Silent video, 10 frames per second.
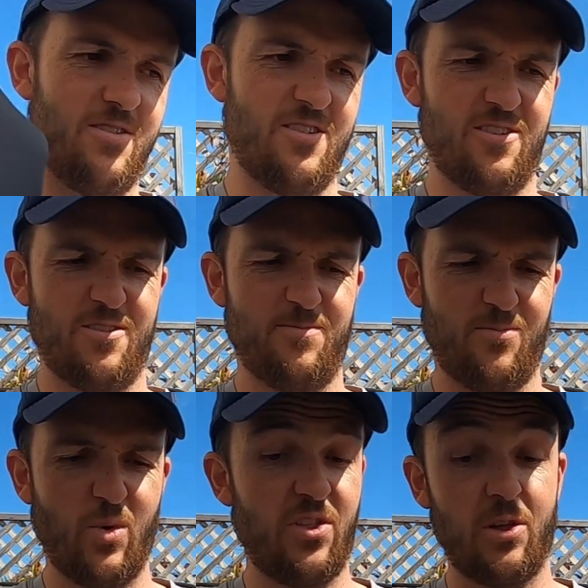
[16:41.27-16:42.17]

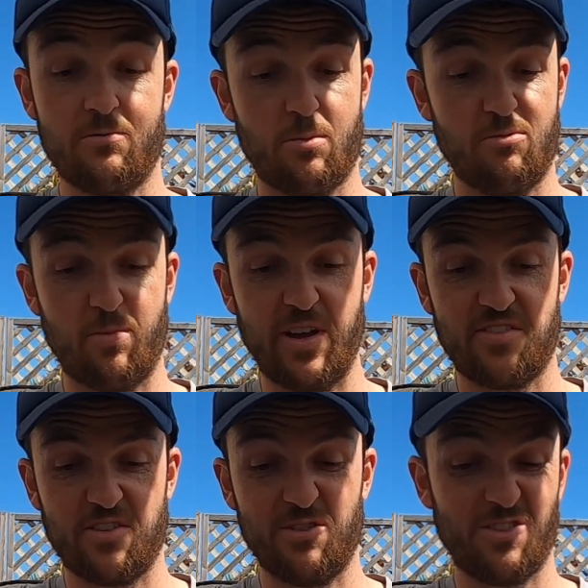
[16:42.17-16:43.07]
Whether you can
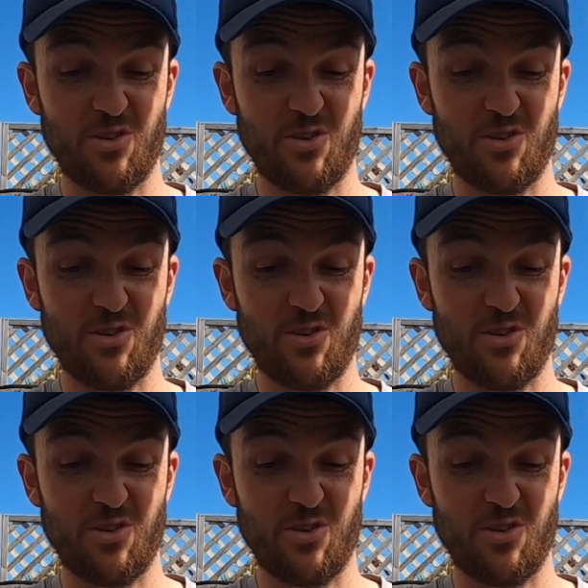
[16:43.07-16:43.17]
replace those,